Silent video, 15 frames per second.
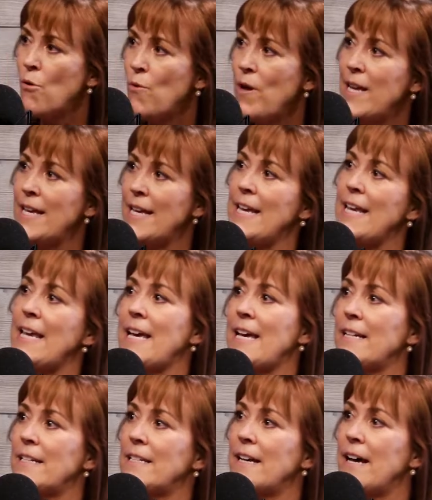we can
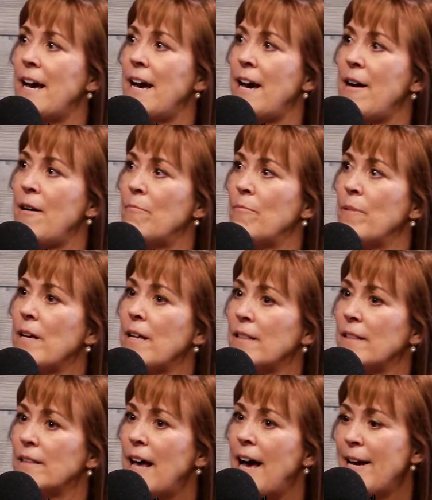get
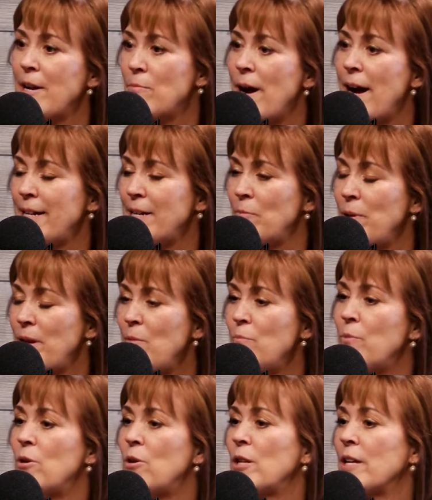like-minded
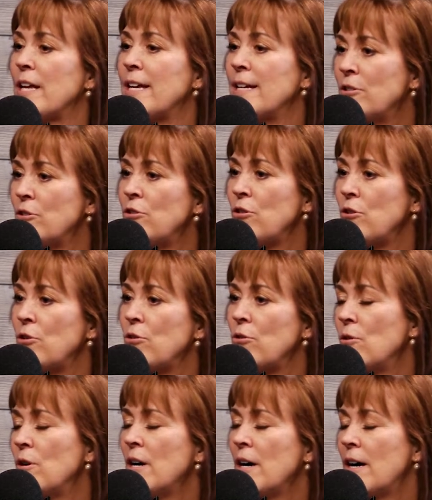people
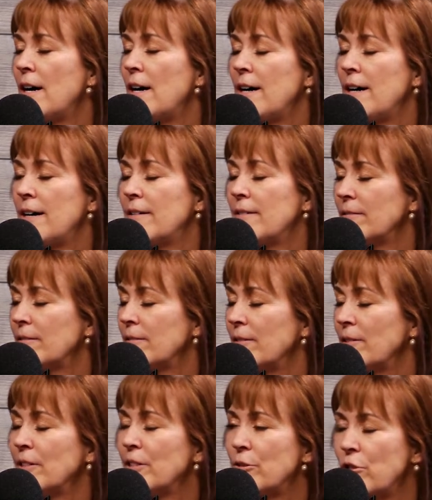into
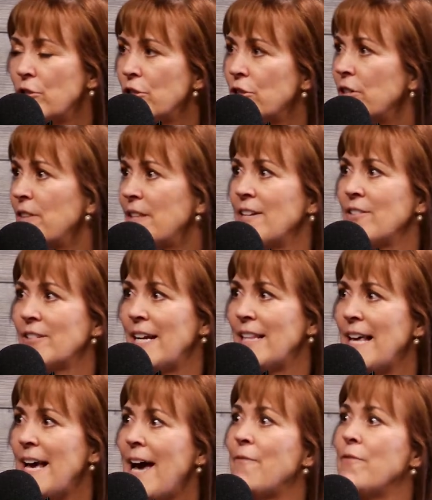literature and things like
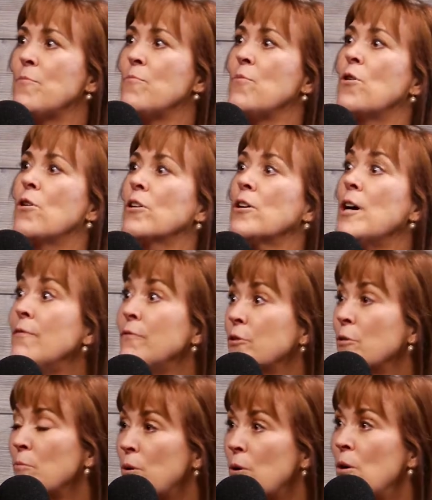that, the more
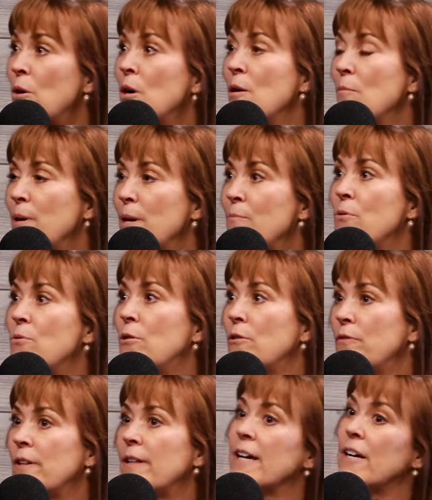comfortable people will
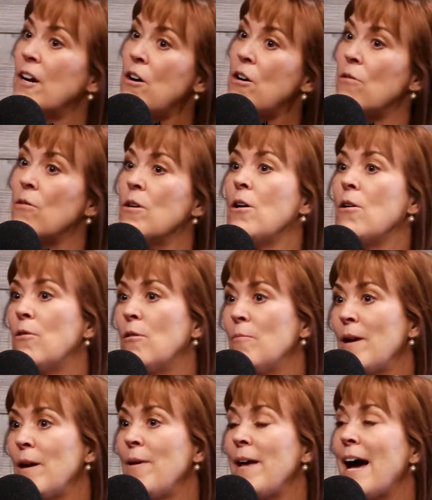feel like, oh, well,
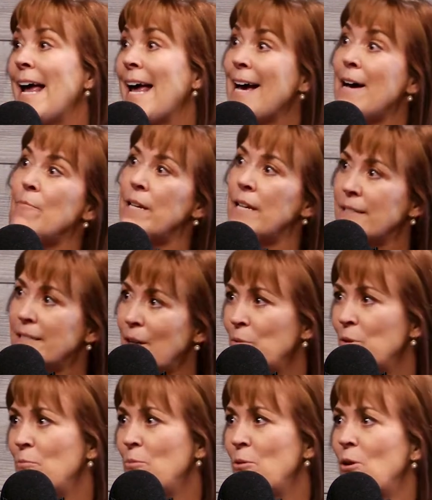maybe I am an
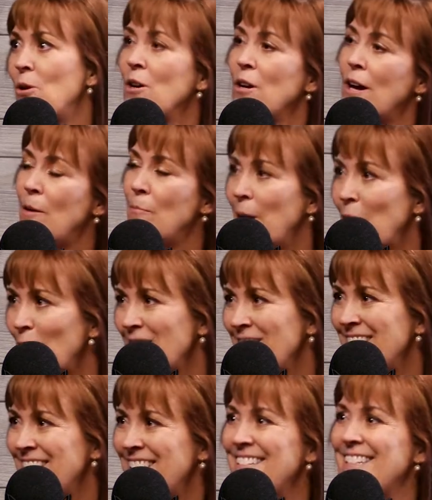acceptable American
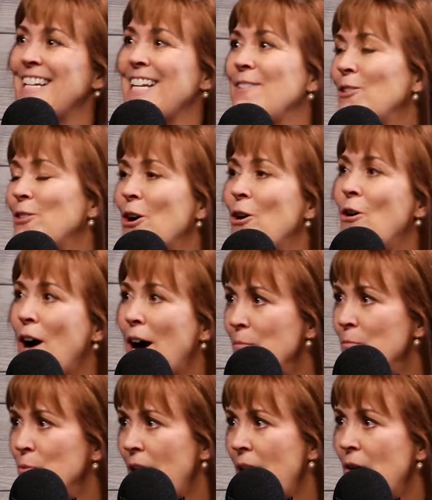citizen, even though I'm
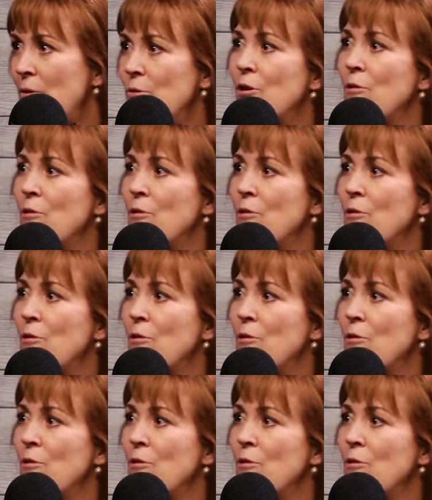brown, or